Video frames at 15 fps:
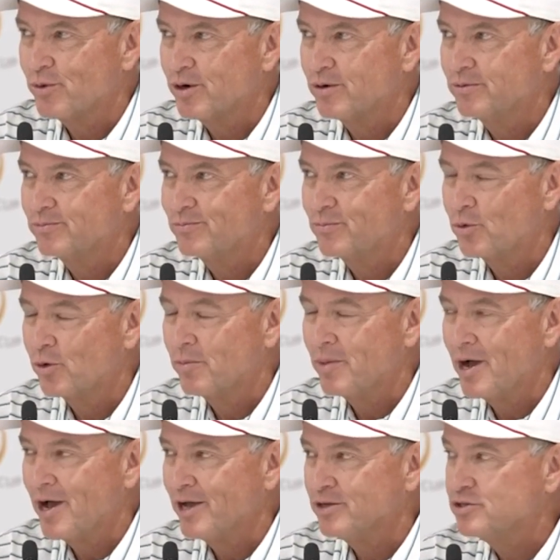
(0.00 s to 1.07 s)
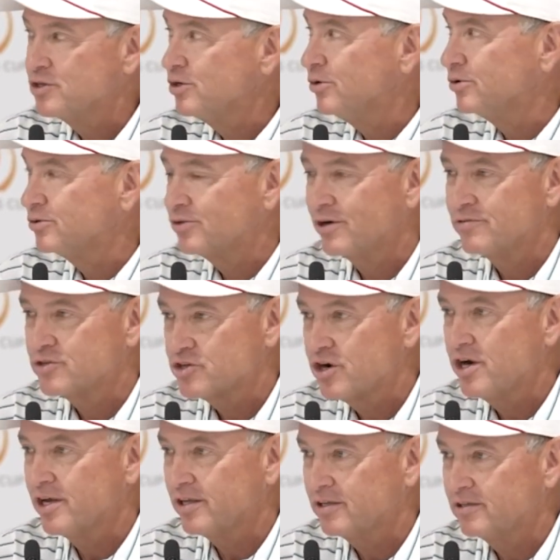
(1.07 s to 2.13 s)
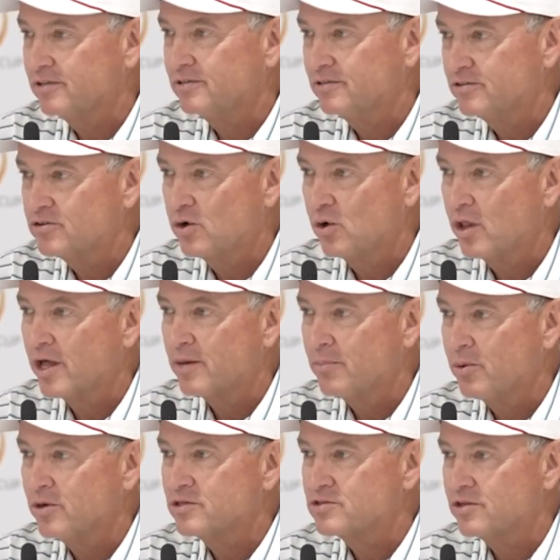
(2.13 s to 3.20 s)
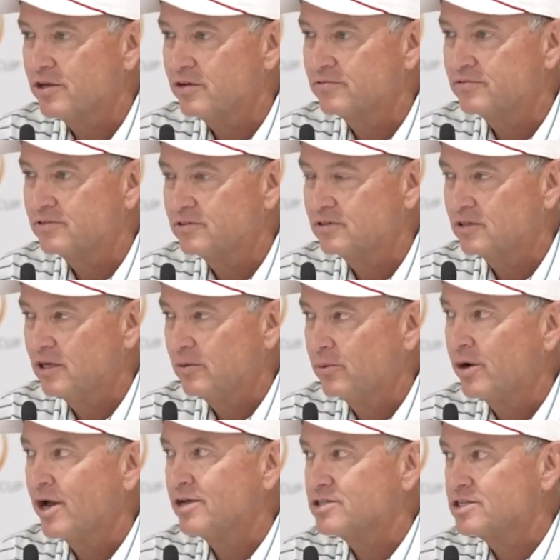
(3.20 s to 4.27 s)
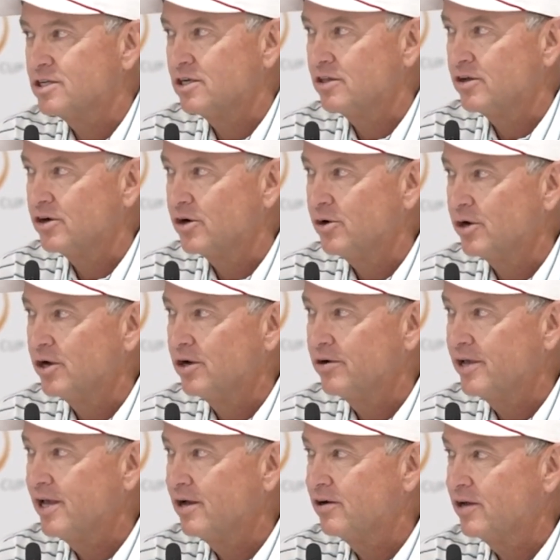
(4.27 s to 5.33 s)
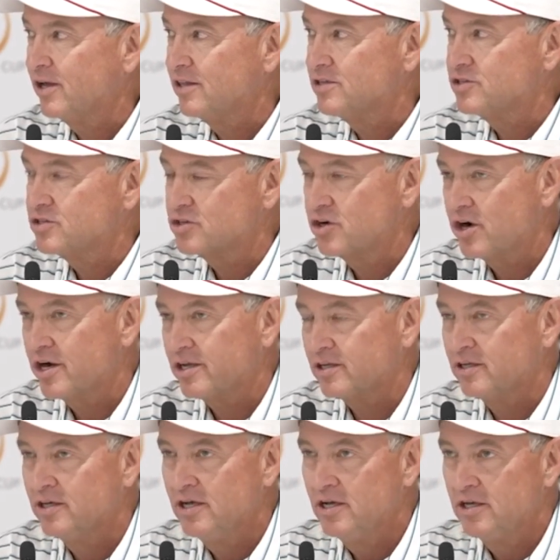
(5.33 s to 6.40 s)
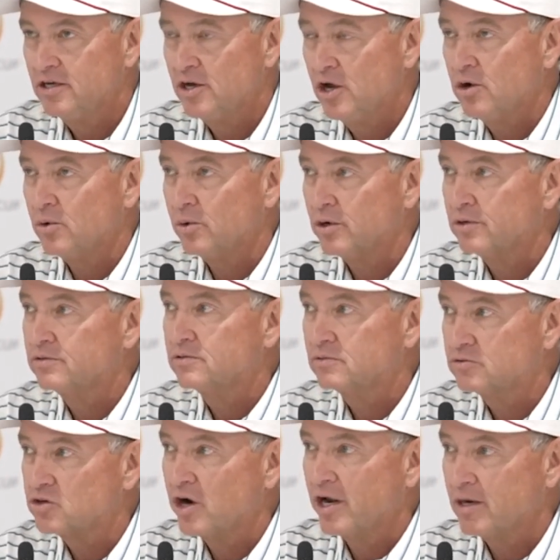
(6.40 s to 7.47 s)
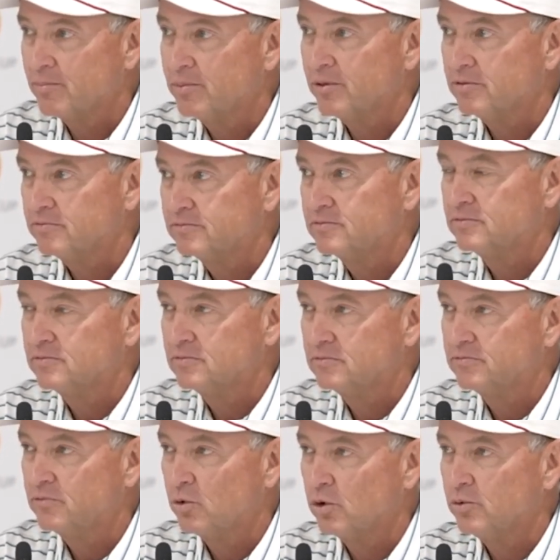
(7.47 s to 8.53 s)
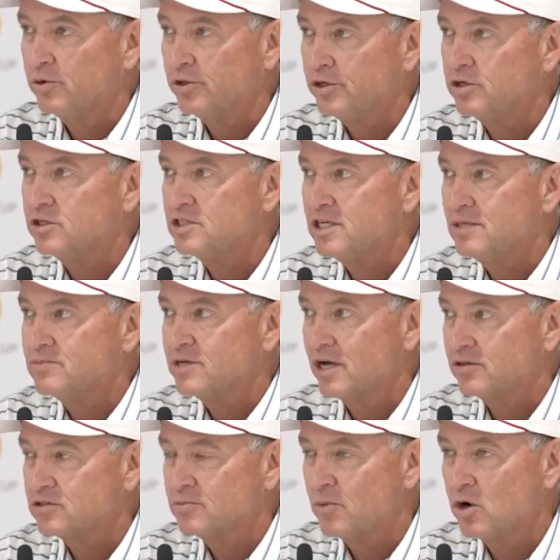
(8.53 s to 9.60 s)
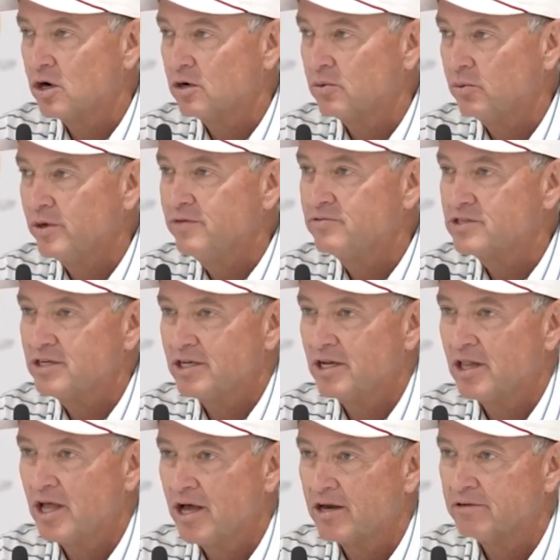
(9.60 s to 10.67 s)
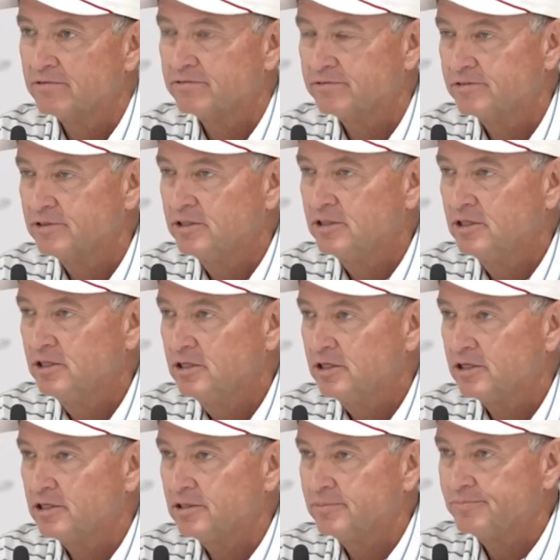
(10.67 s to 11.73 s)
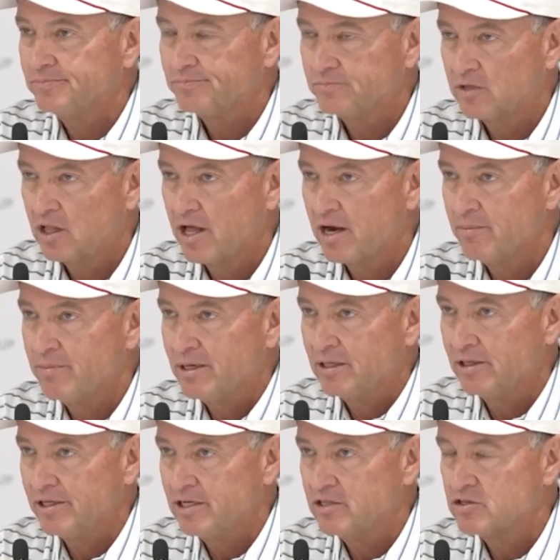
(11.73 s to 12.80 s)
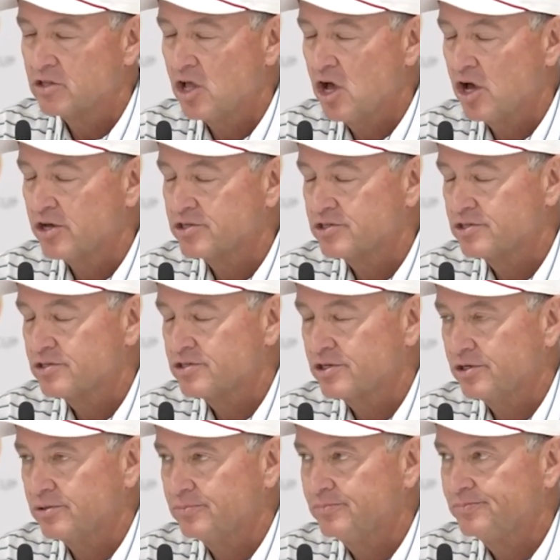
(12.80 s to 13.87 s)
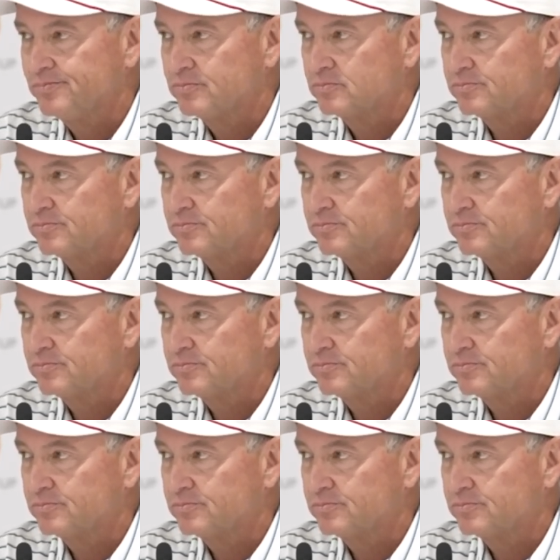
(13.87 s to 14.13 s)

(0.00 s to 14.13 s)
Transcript: when we're behind too. Trevor's right. There's a whole lot of points left. and we're not sitting in there going, oh, yeah, okay, this is great. No, we're trying to put four really good teams out tomorrow. We've seen a lot of big leads lost. So